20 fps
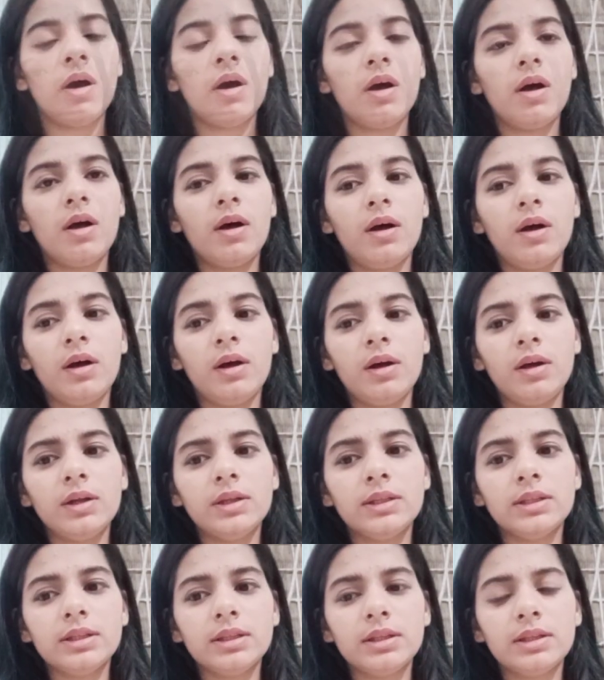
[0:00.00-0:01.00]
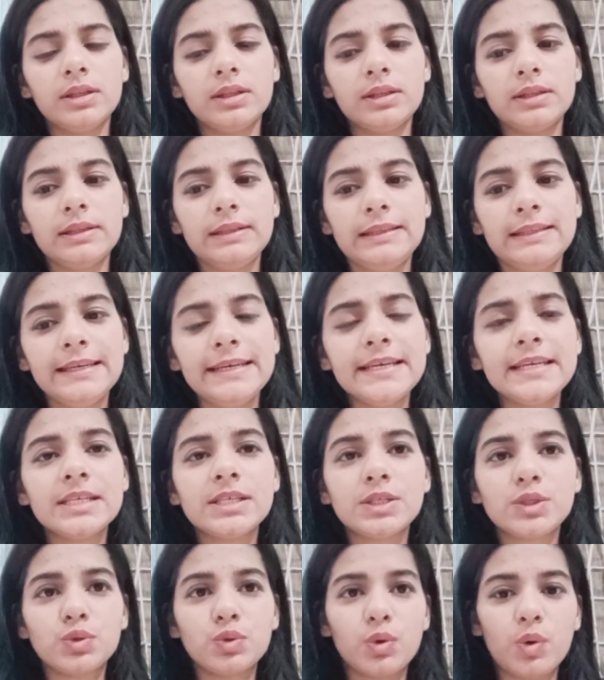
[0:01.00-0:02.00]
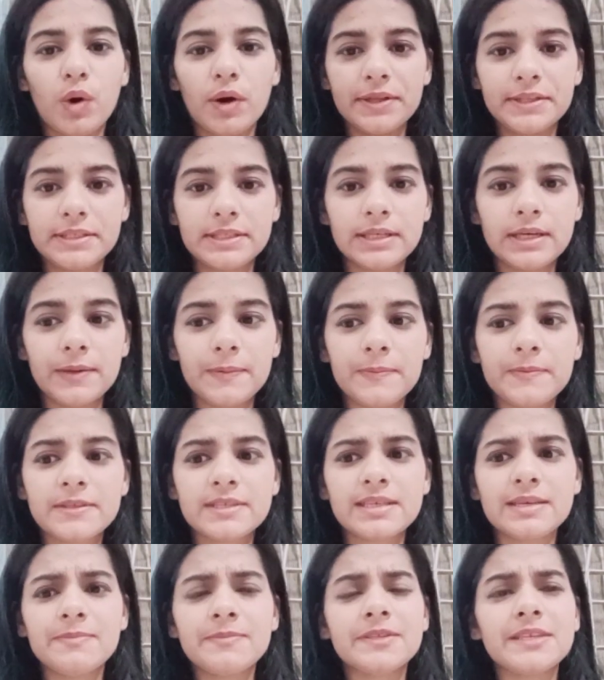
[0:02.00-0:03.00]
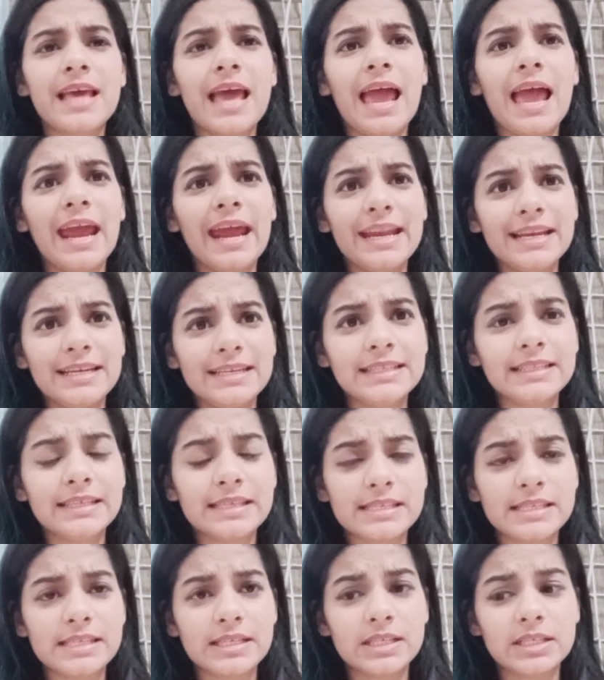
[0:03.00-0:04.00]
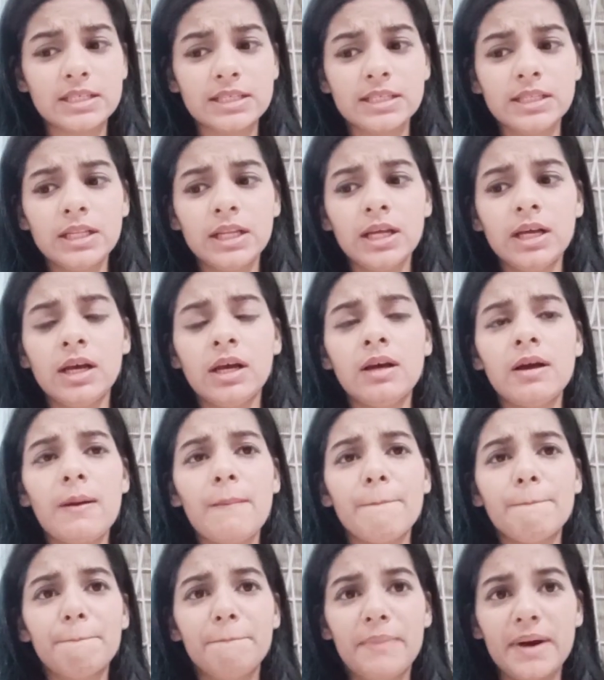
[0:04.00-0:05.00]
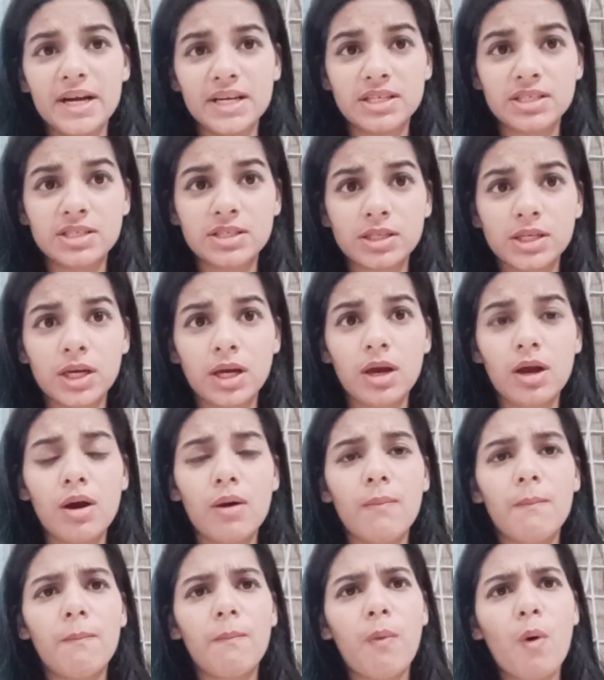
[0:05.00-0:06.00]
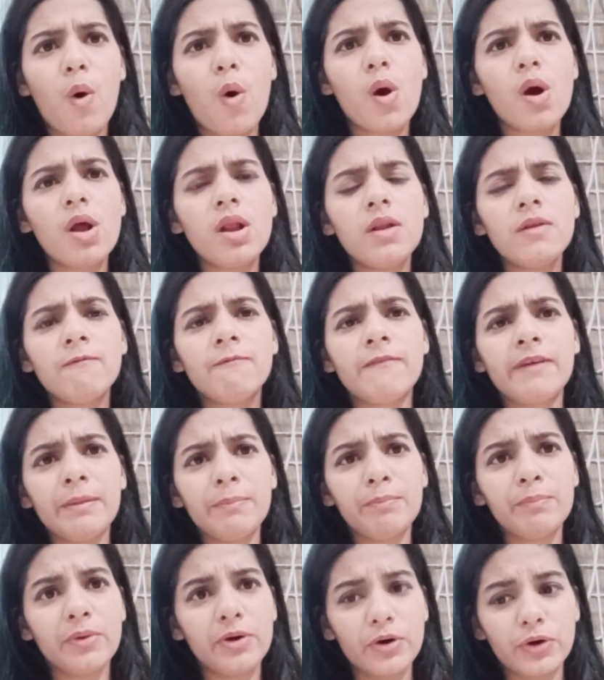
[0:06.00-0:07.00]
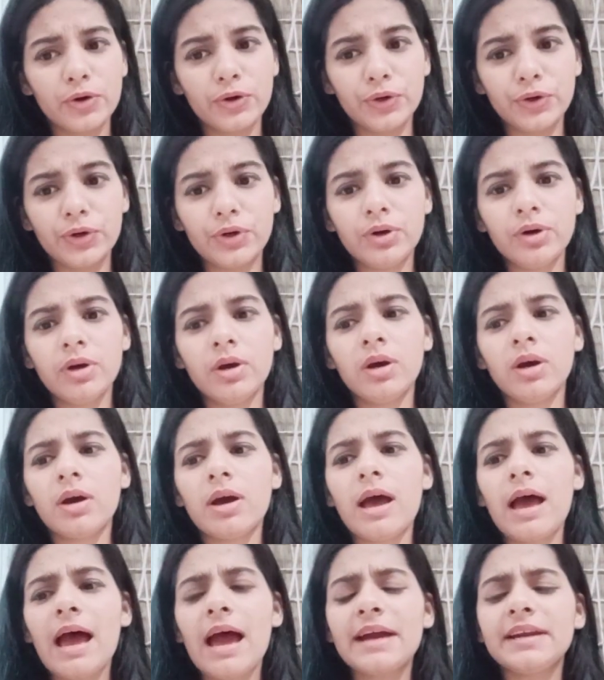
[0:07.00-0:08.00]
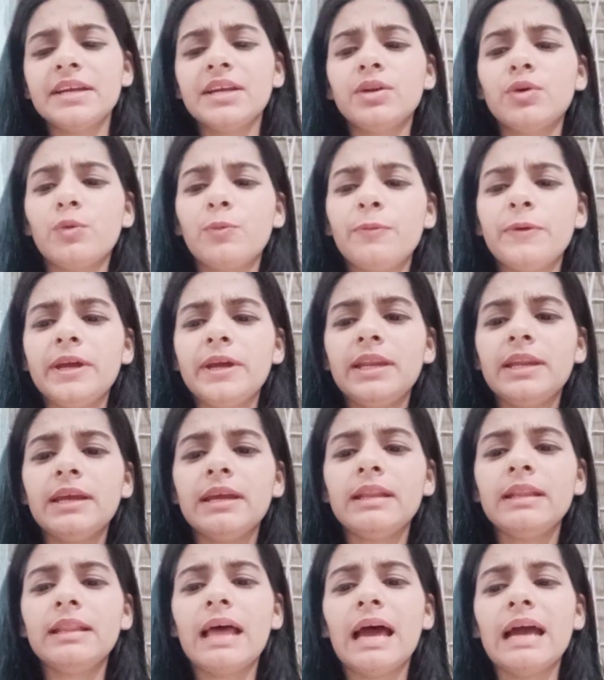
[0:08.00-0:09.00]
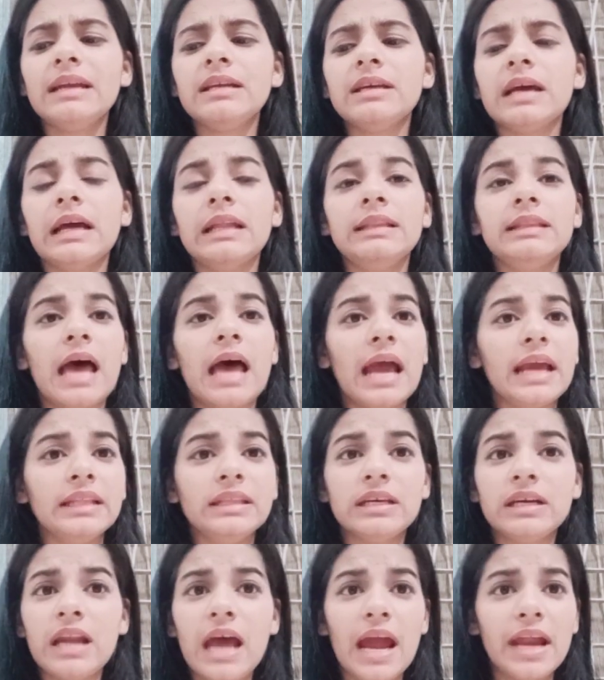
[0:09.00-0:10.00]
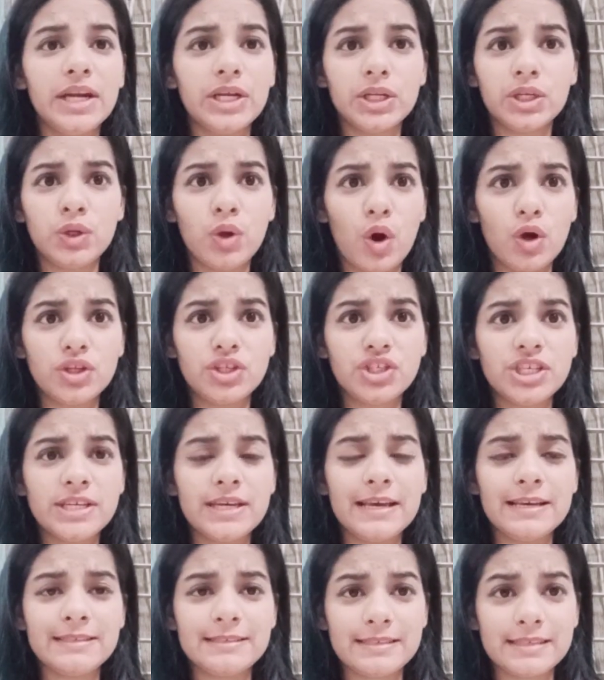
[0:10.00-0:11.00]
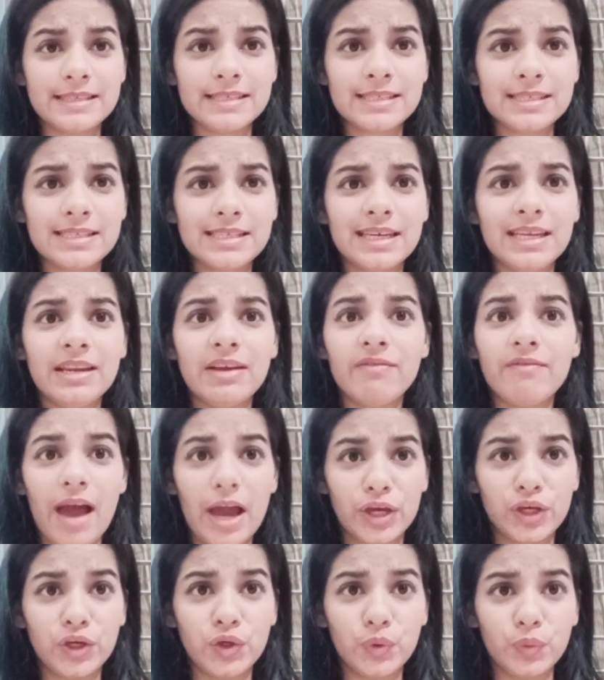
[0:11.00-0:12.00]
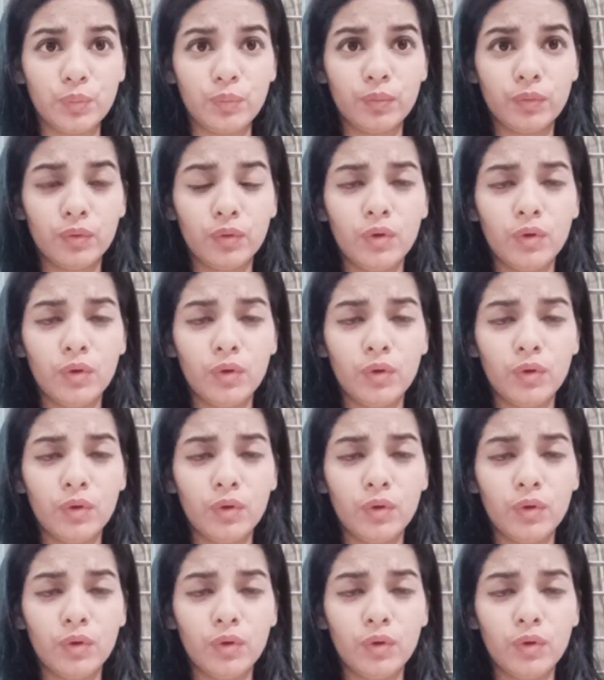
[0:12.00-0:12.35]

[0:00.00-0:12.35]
Uh, these two concepts seems antithetical, but Paul Weinberger had an opinion that neither ideology exists in a vacuum.